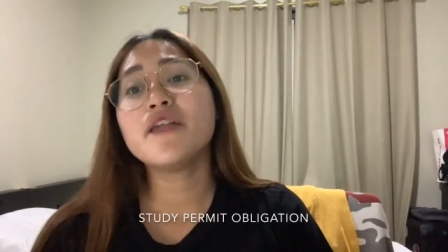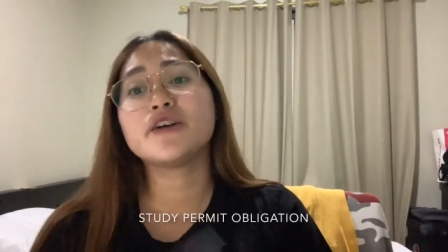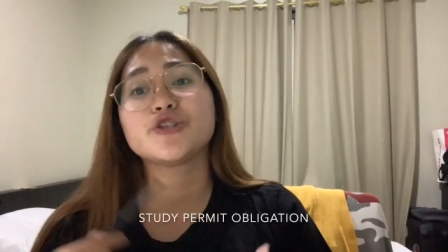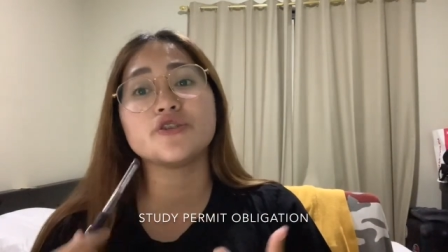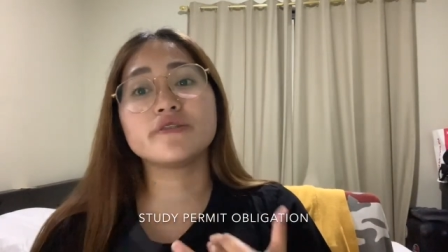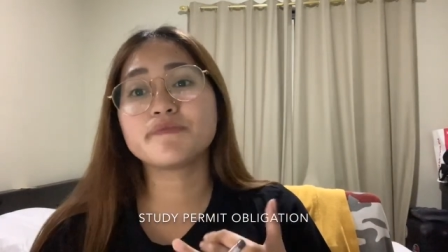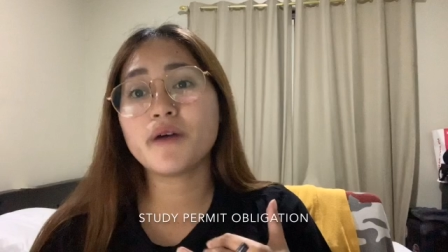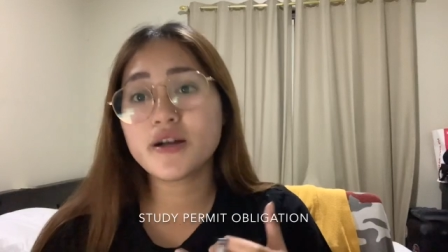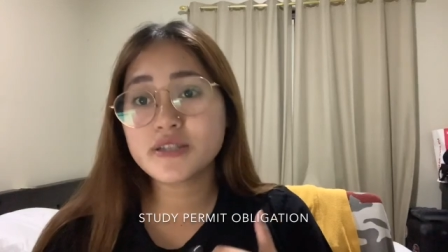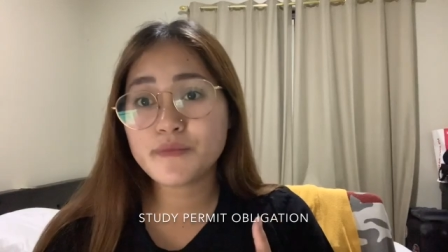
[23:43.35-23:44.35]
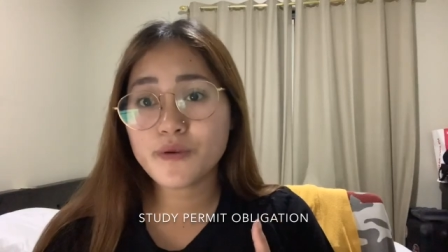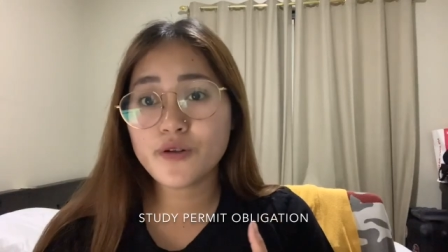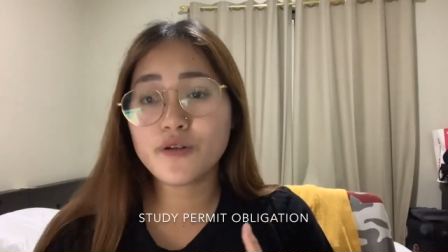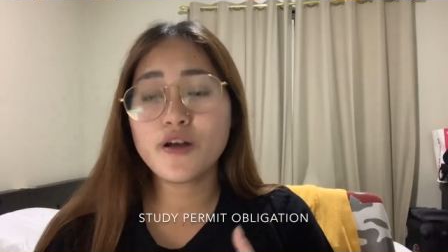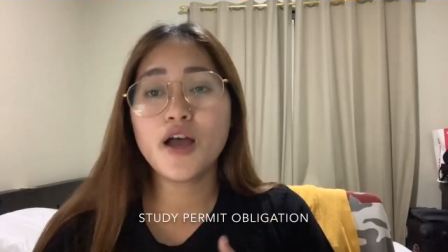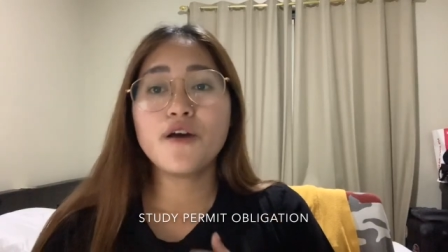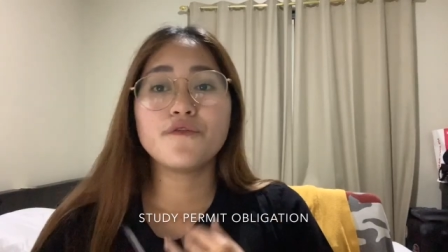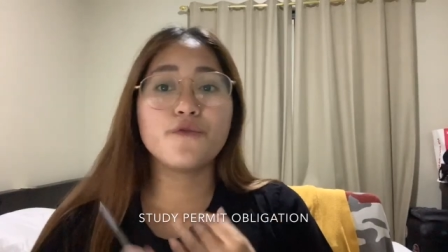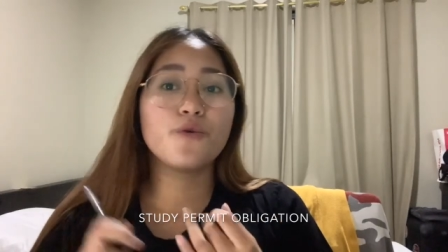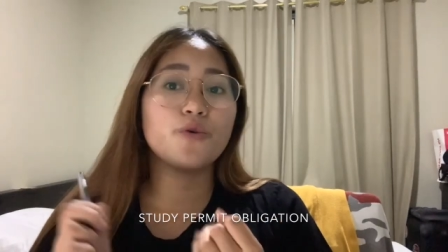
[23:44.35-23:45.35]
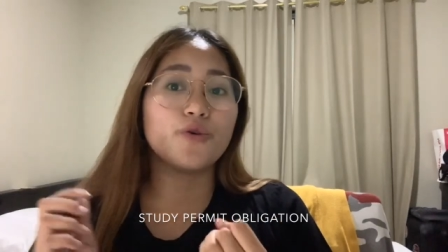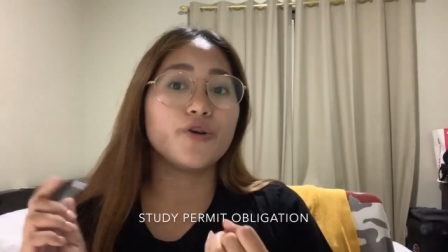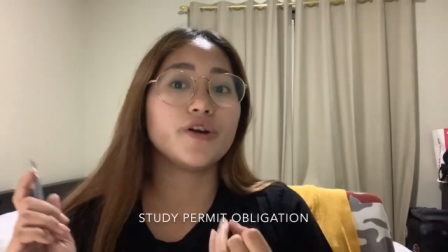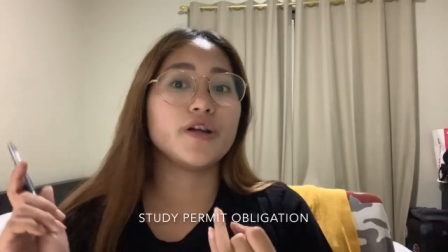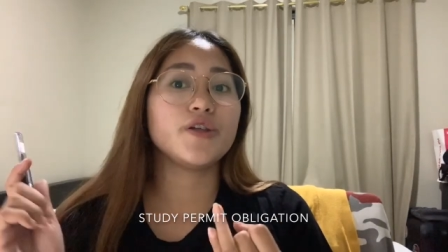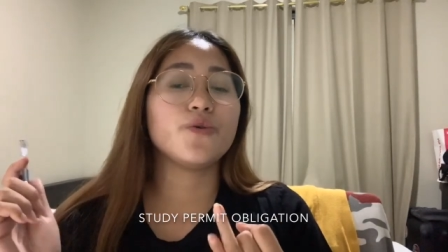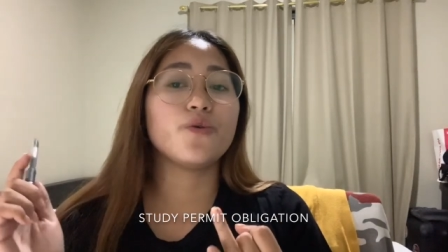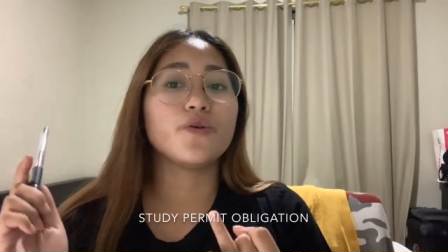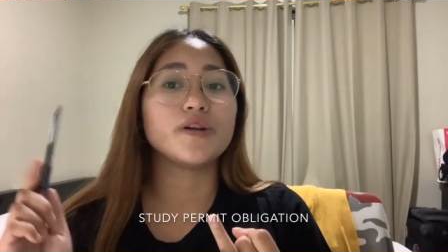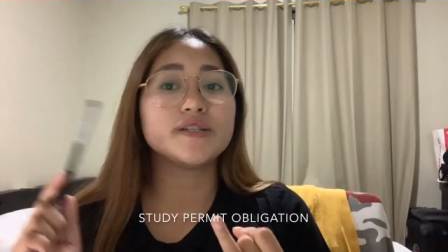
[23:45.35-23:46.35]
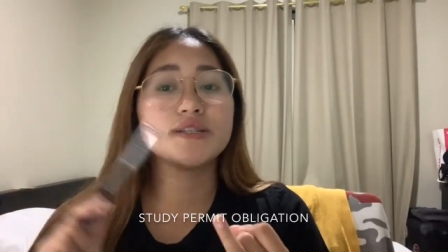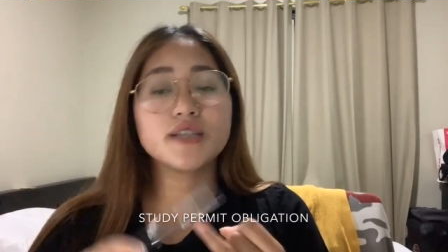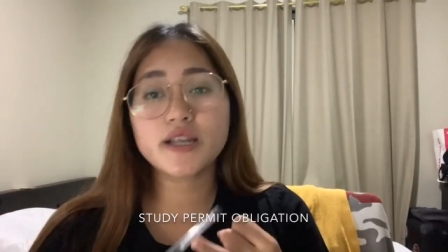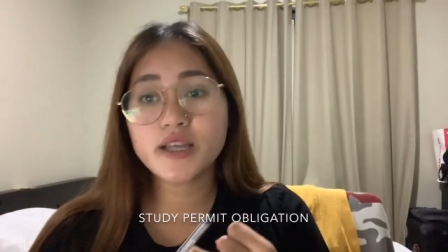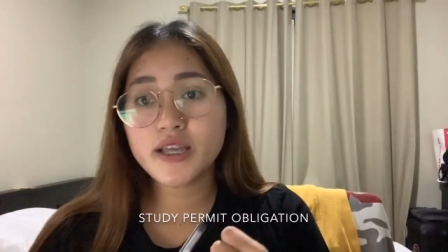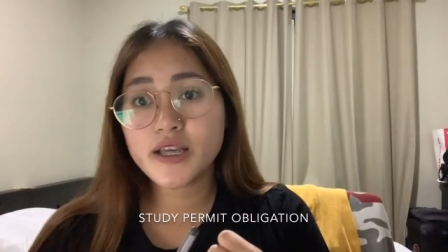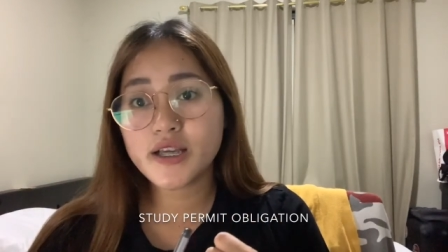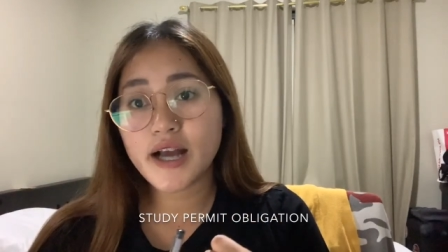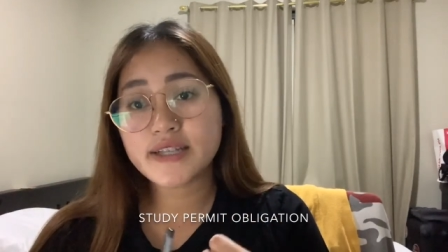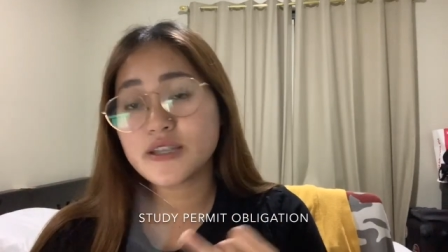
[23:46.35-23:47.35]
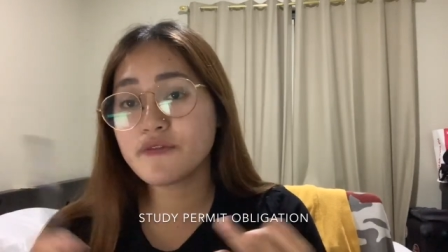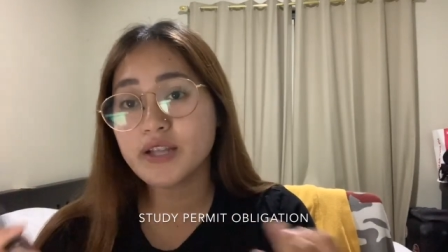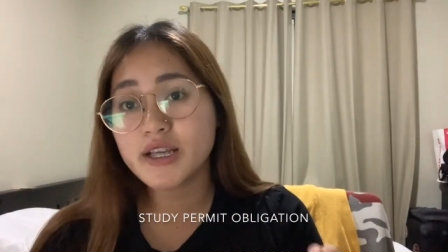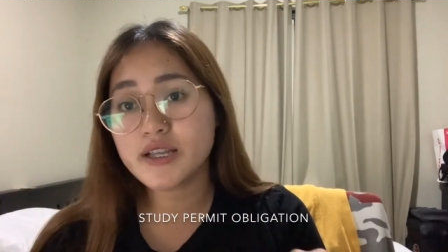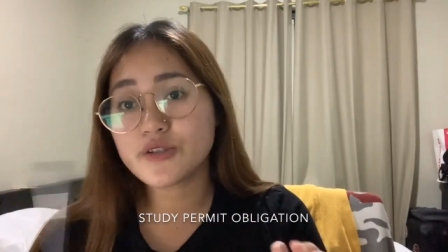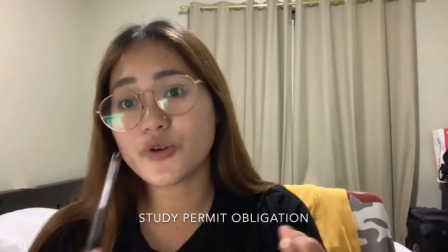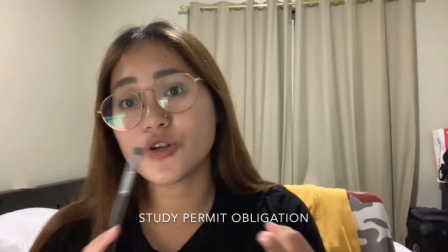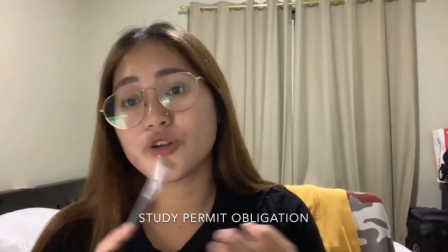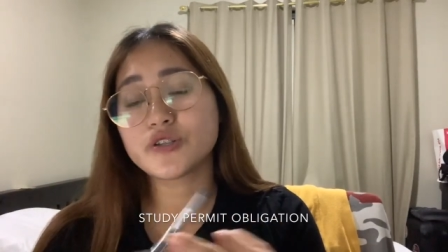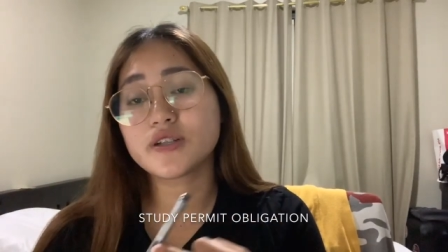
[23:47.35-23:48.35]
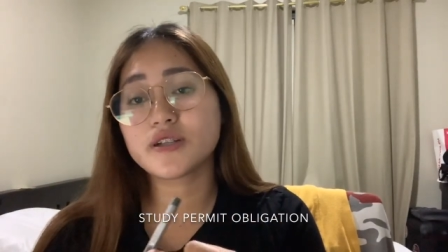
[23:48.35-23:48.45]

that you're responsible for your study activities, or your